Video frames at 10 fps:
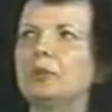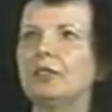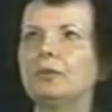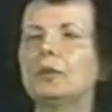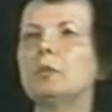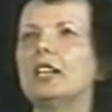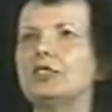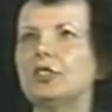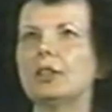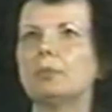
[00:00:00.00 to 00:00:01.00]
up
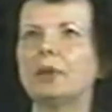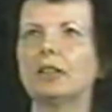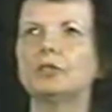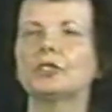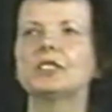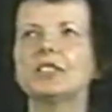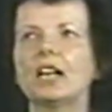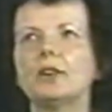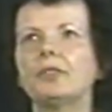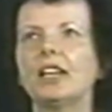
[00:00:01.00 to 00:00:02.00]
information about
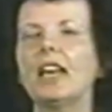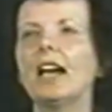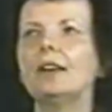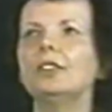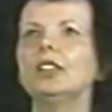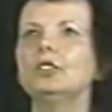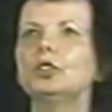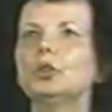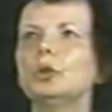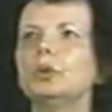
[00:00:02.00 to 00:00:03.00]
yourself and having
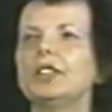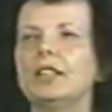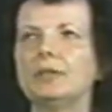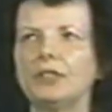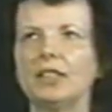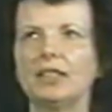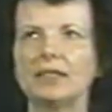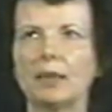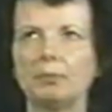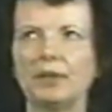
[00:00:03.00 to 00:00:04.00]
to give
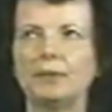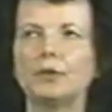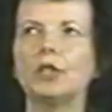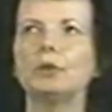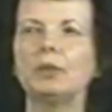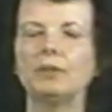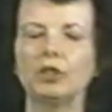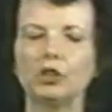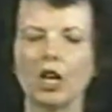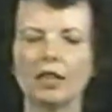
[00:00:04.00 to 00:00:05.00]
things up before you
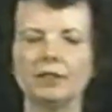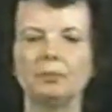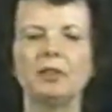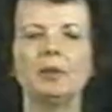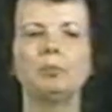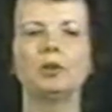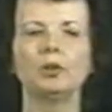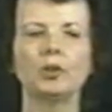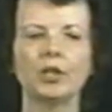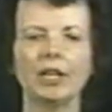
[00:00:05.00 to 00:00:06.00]
even talk to people
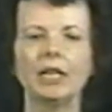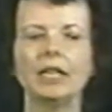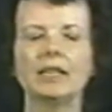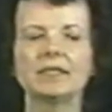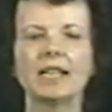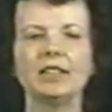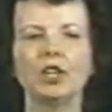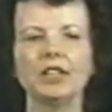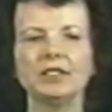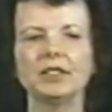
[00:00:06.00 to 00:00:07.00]
or sign
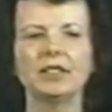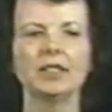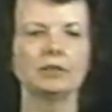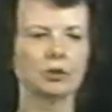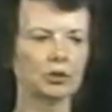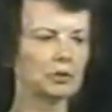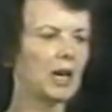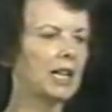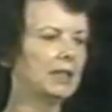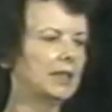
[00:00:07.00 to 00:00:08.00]
on to things or
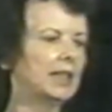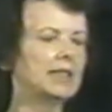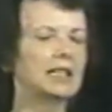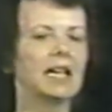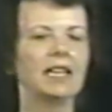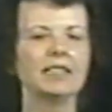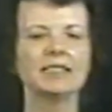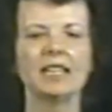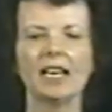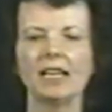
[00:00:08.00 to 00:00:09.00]
try things
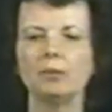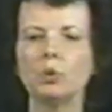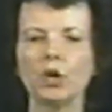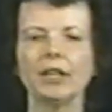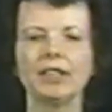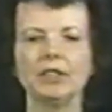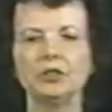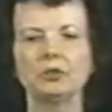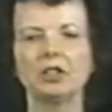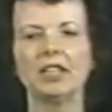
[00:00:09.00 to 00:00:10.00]
is getting more
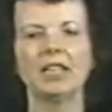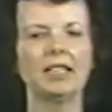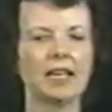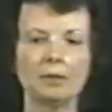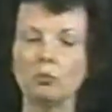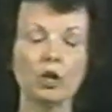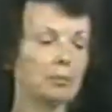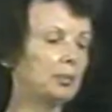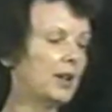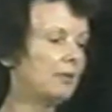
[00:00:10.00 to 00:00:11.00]
intricate and more
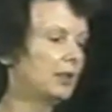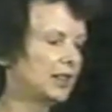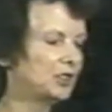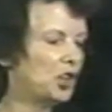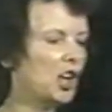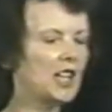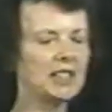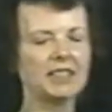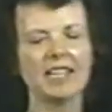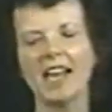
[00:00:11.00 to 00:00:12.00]
prevalent
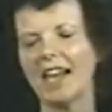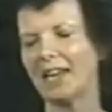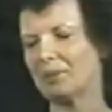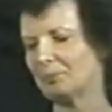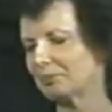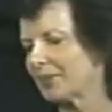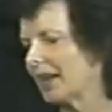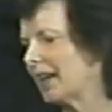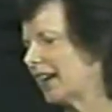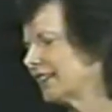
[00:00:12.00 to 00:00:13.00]
all the time.
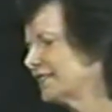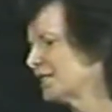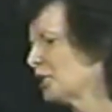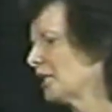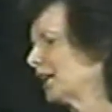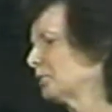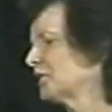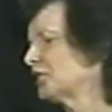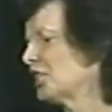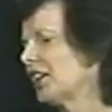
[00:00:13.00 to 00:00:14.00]
And so I
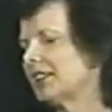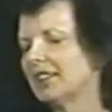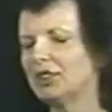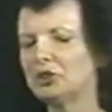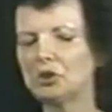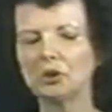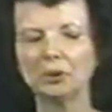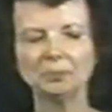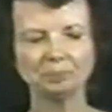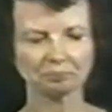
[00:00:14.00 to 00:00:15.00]
was talking
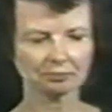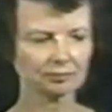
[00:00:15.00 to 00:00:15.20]
to